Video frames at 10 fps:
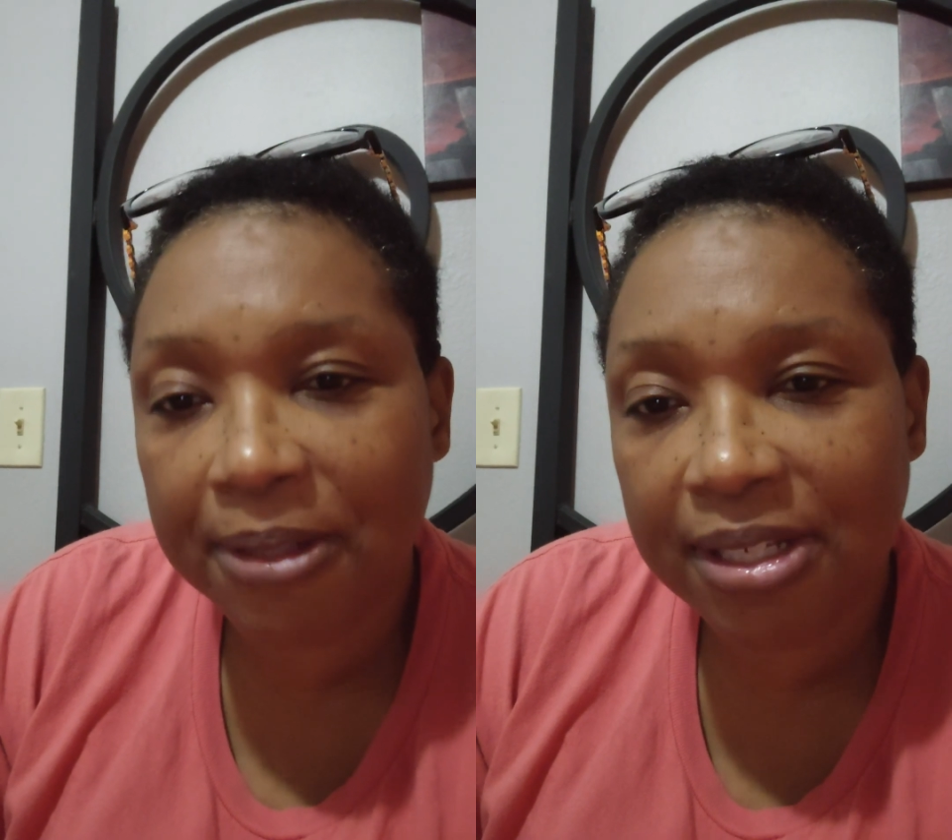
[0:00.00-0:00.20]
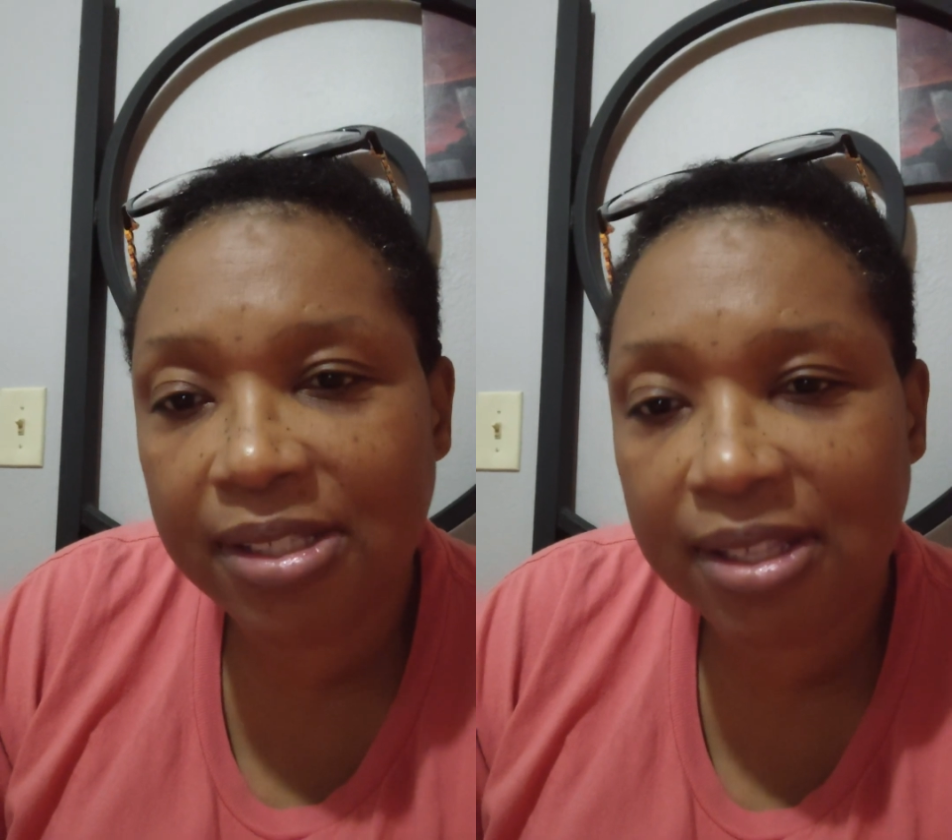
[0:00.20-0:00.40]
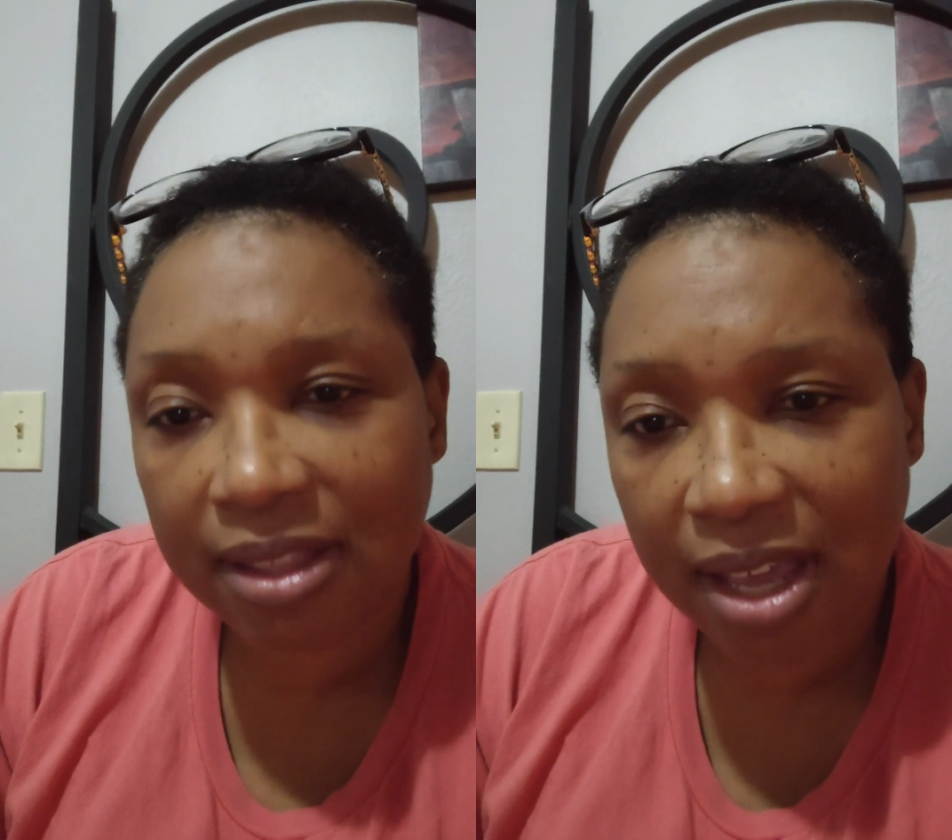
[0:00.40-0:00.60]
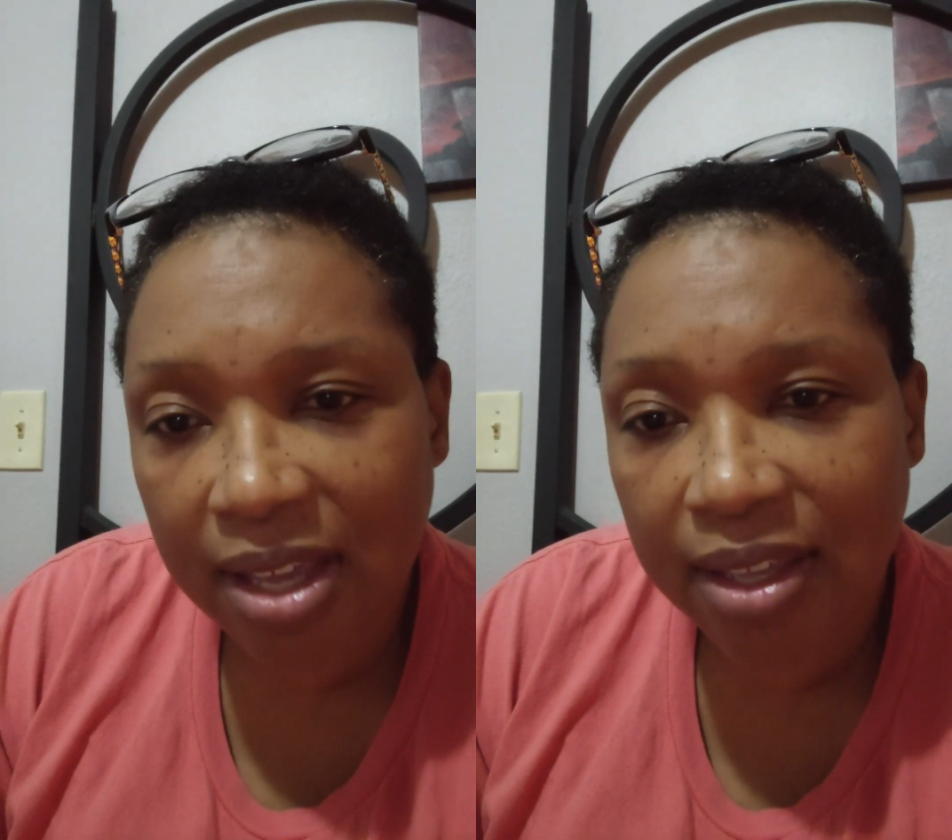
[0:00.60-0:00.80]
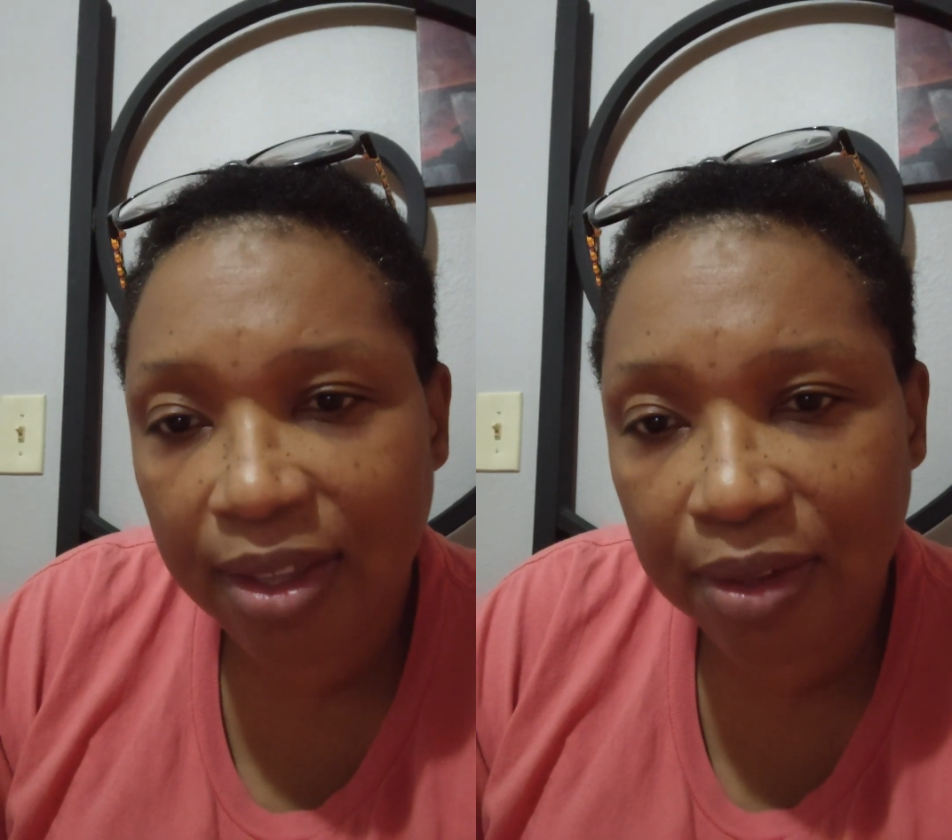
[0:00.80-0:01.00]
please and
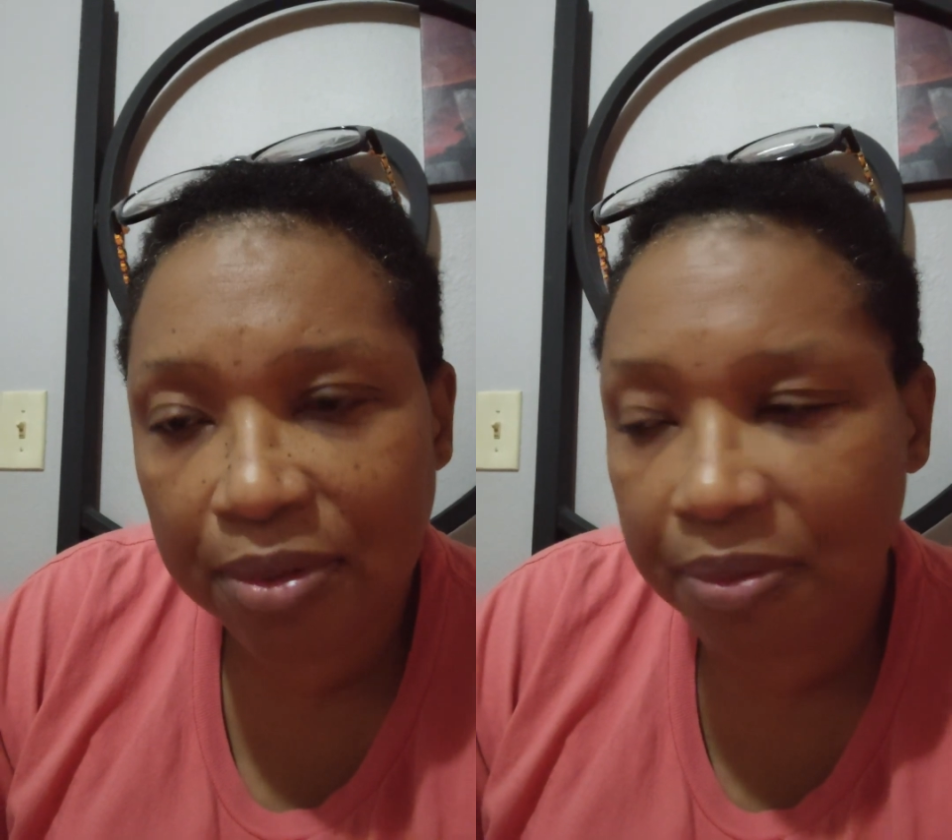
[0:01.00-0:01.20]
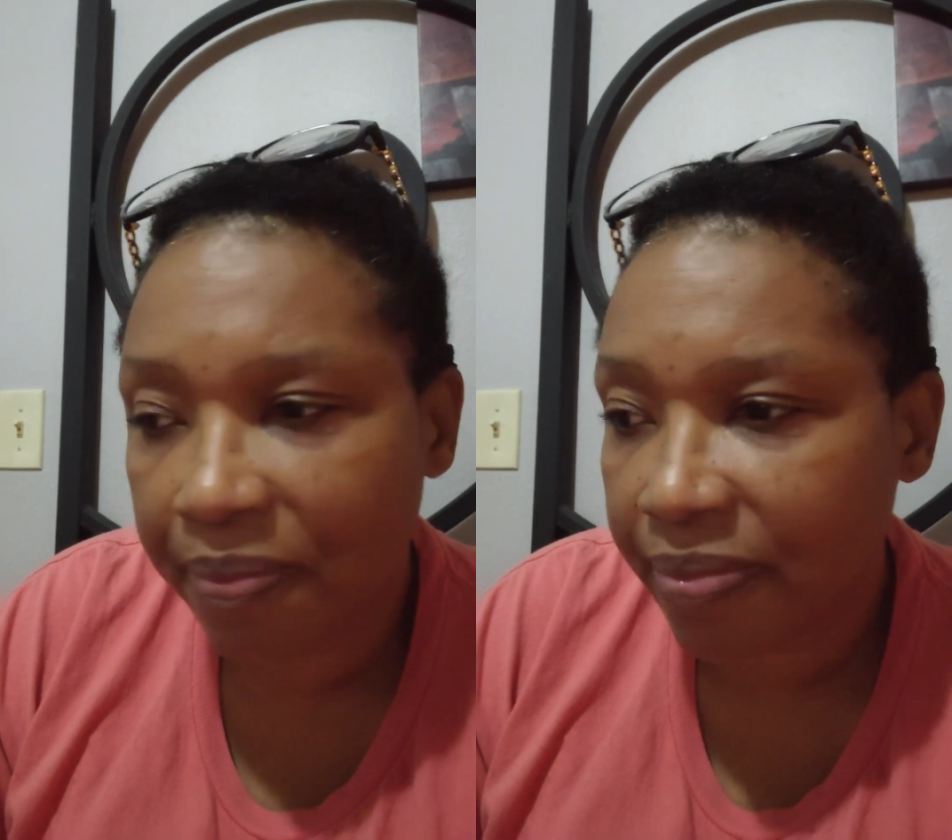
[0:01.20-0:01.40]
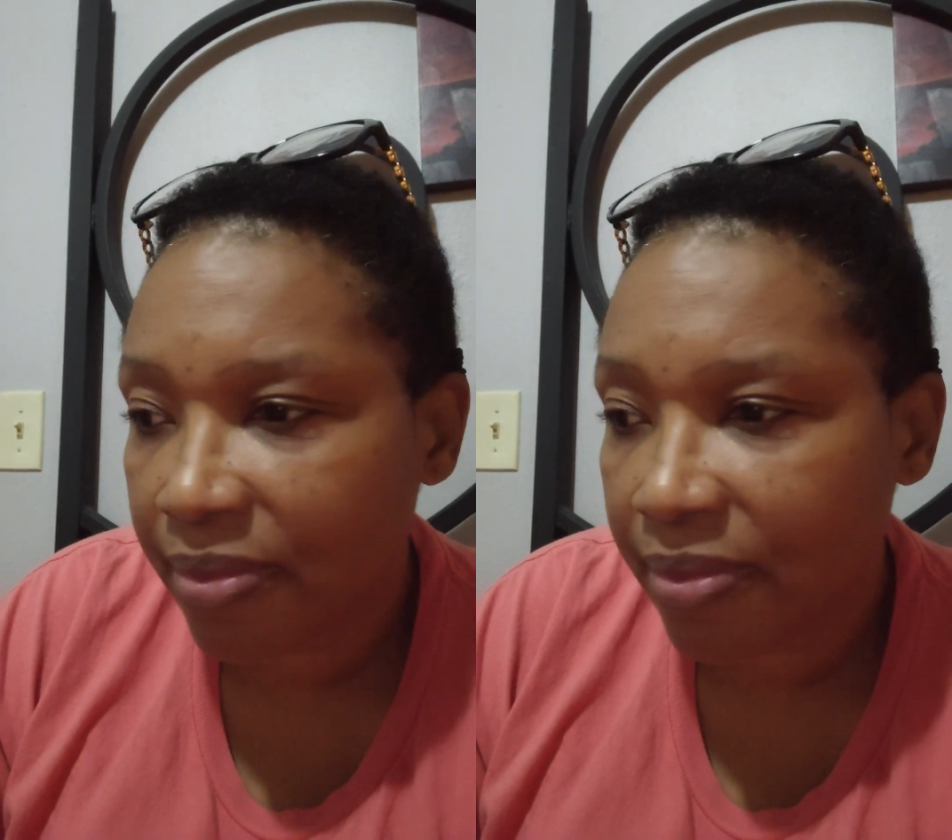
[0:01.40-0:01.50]
thank you.